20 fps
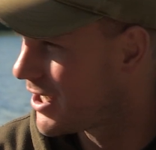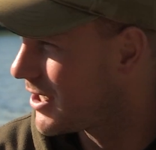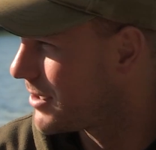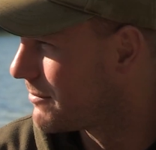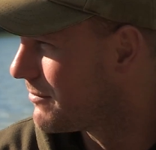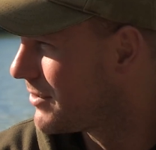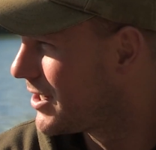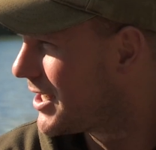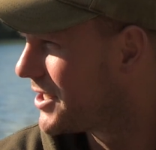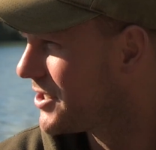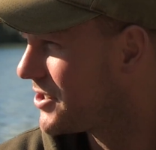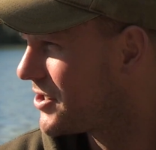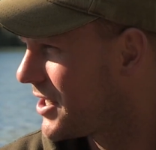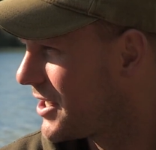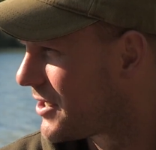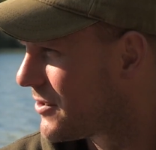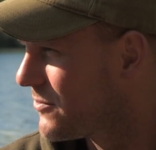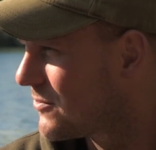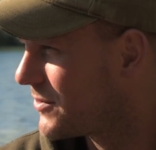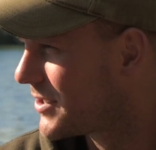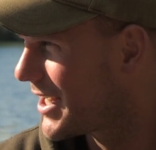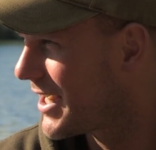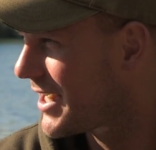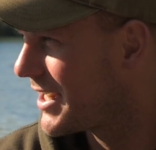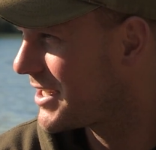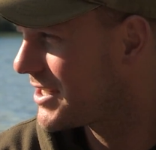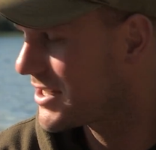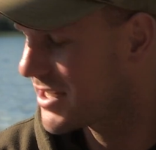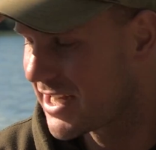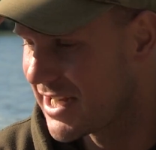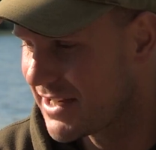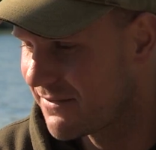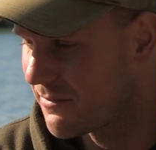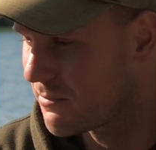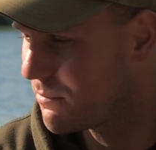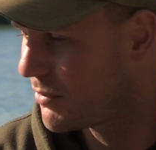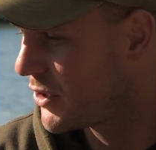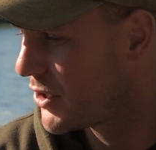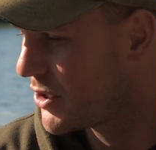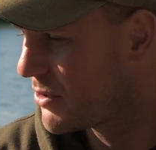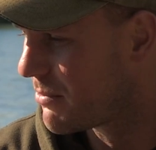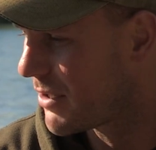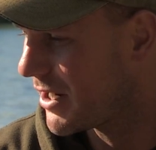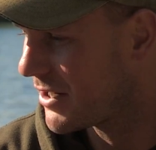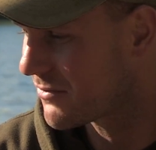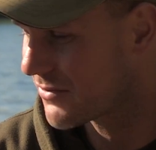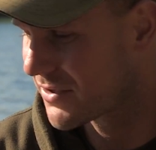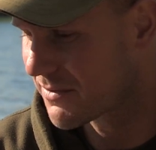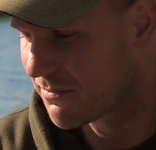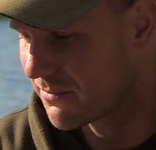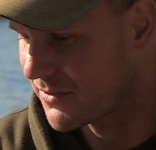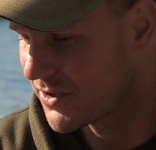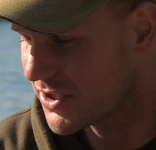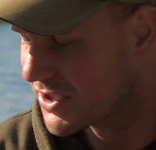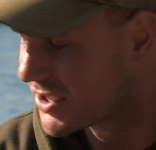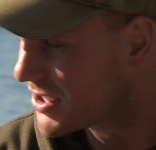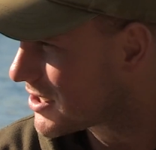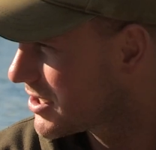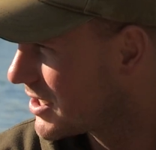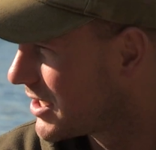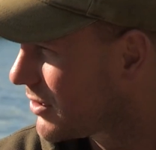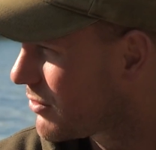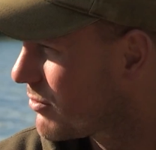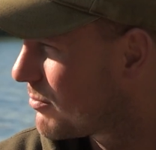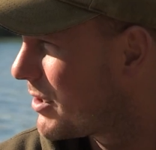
Lynch Hill days, even bluebells. Just a single